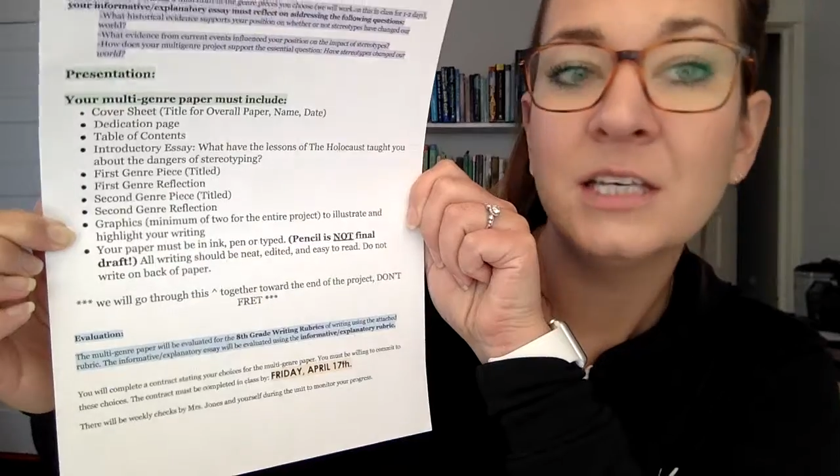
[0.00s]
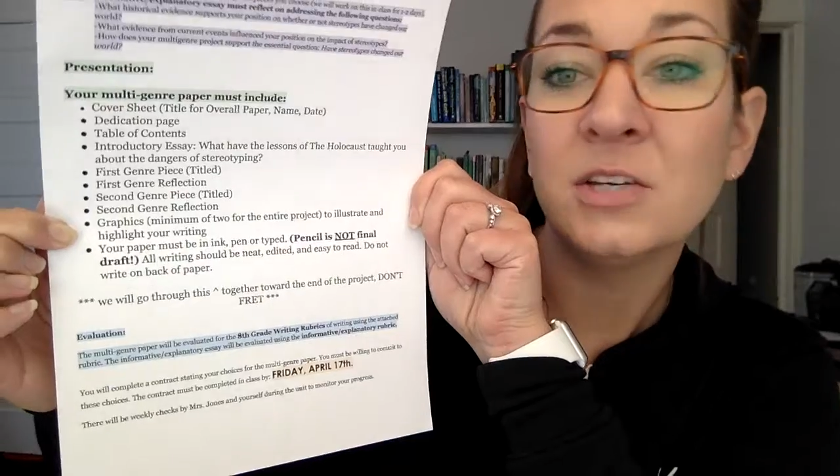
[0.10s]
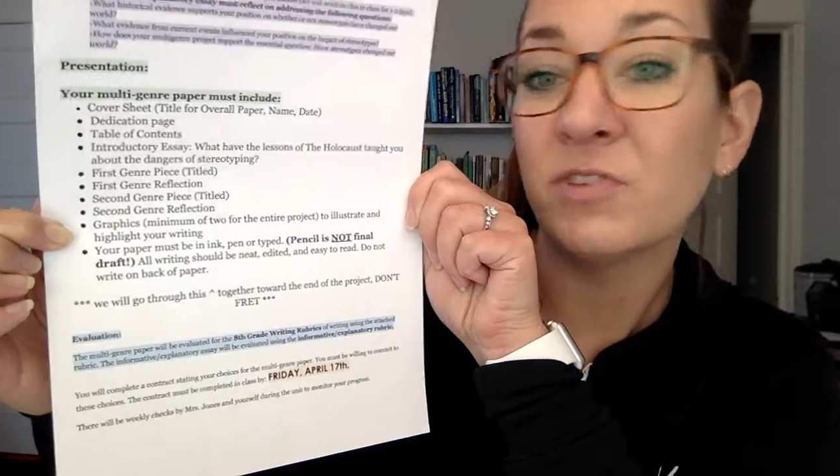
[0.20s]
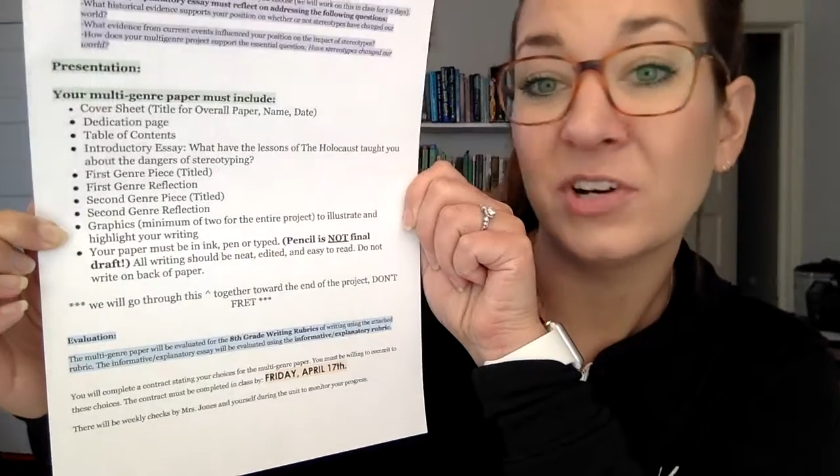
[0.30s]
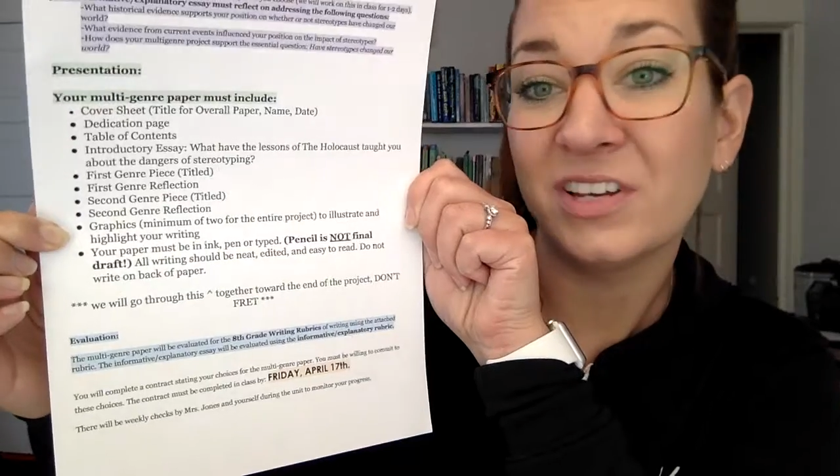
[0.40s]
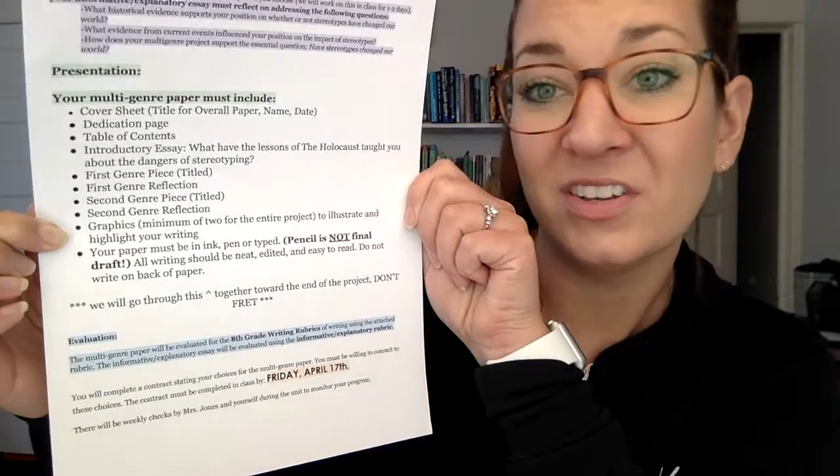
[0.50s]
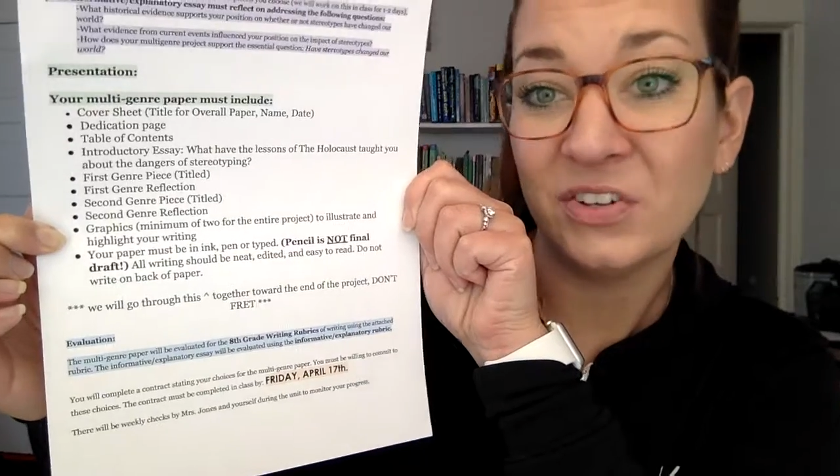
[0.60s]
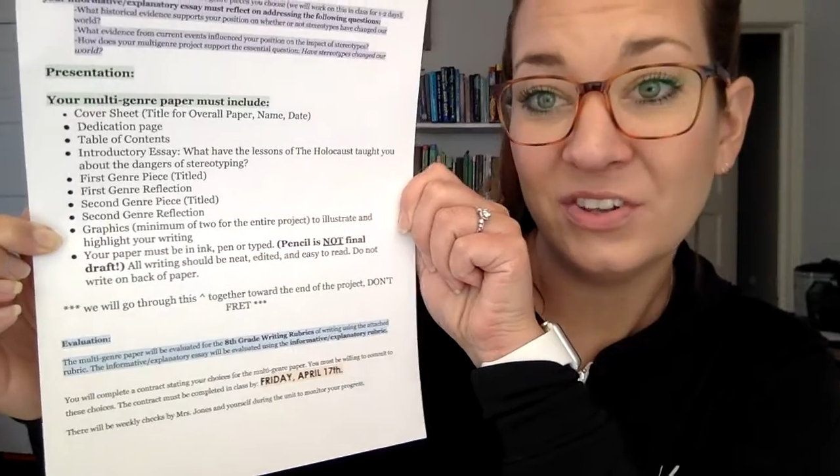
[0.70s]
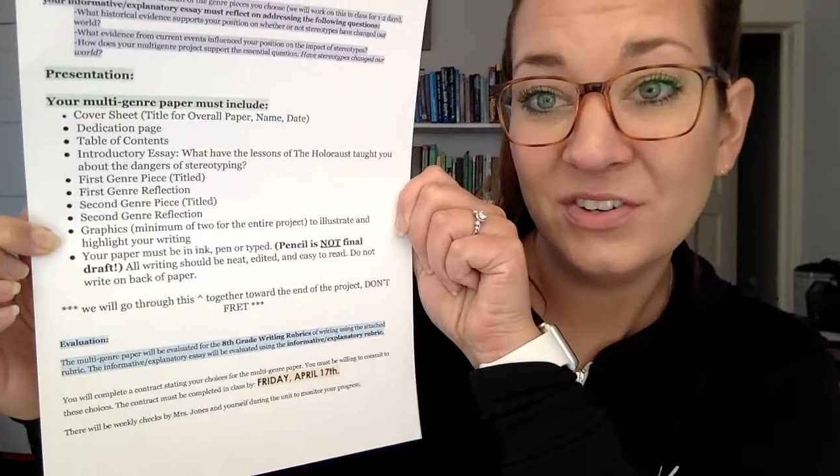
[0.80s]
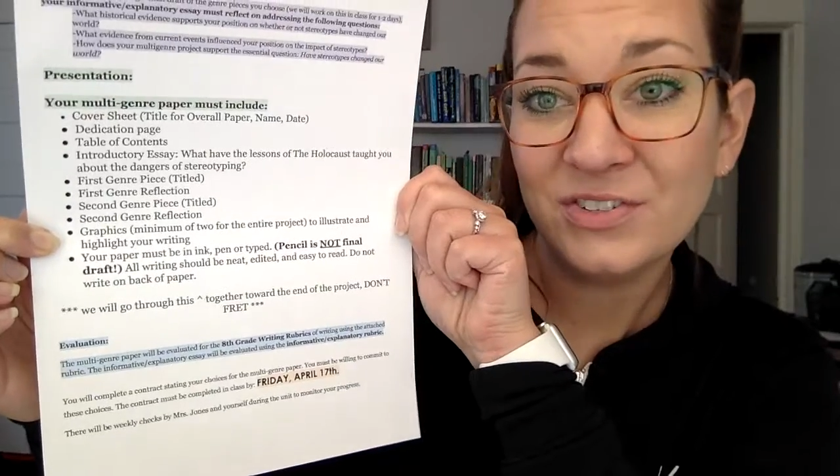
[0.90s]
you've already
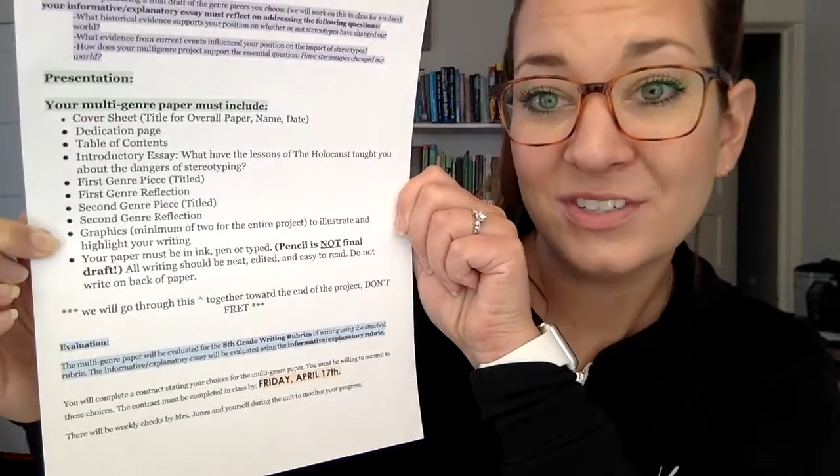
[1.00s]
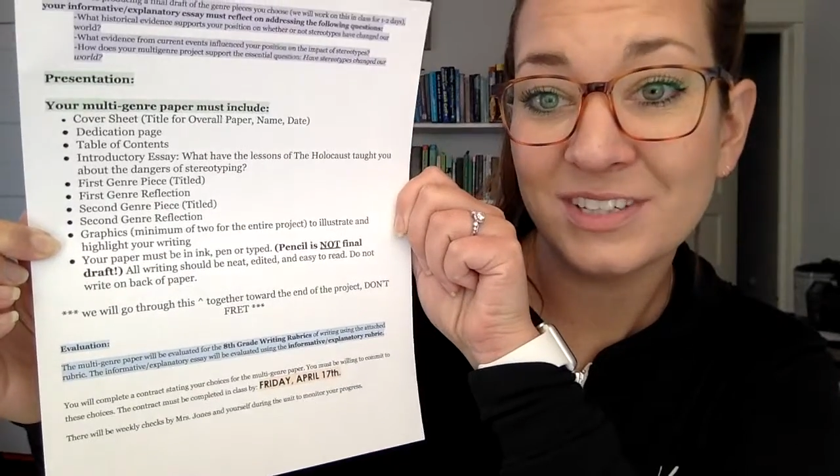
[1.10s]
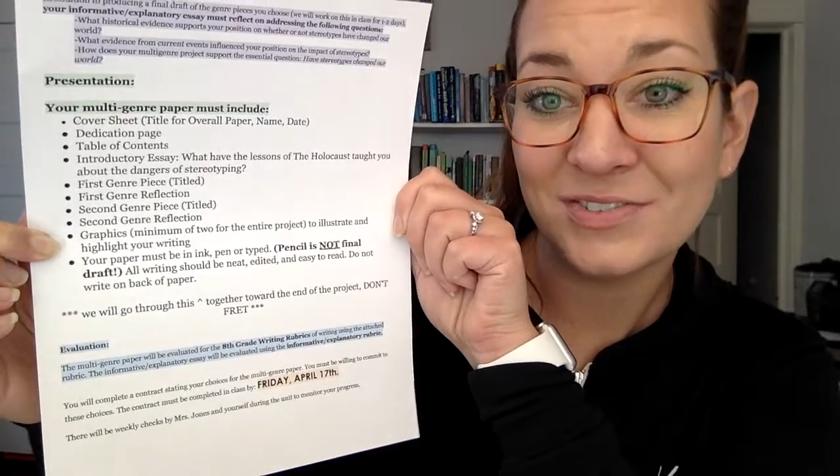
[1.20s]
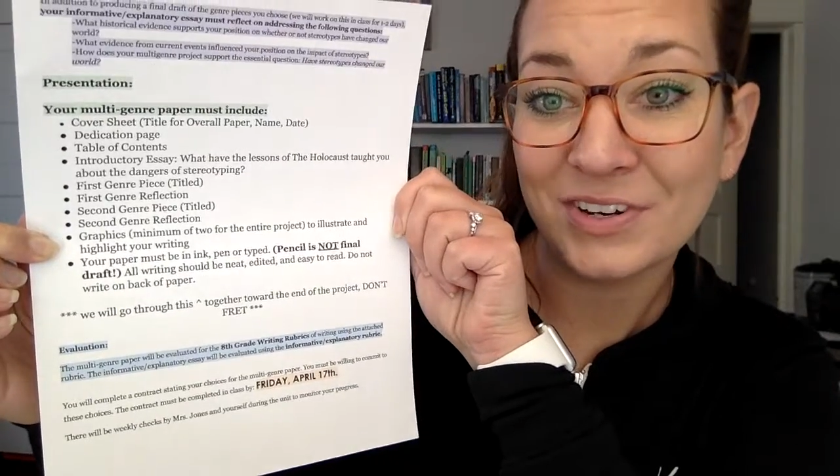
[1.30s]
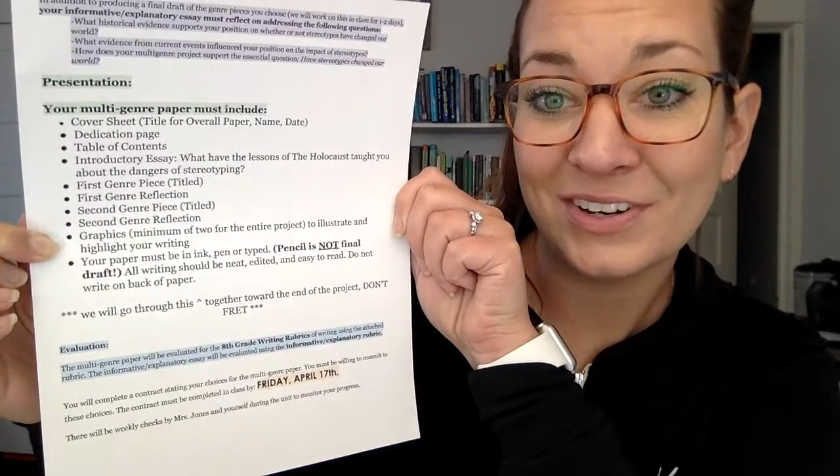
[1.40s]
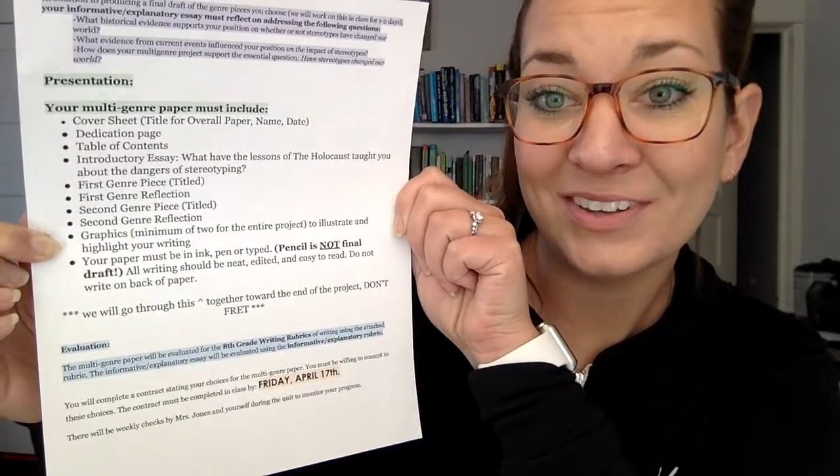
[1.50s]
included those because you've already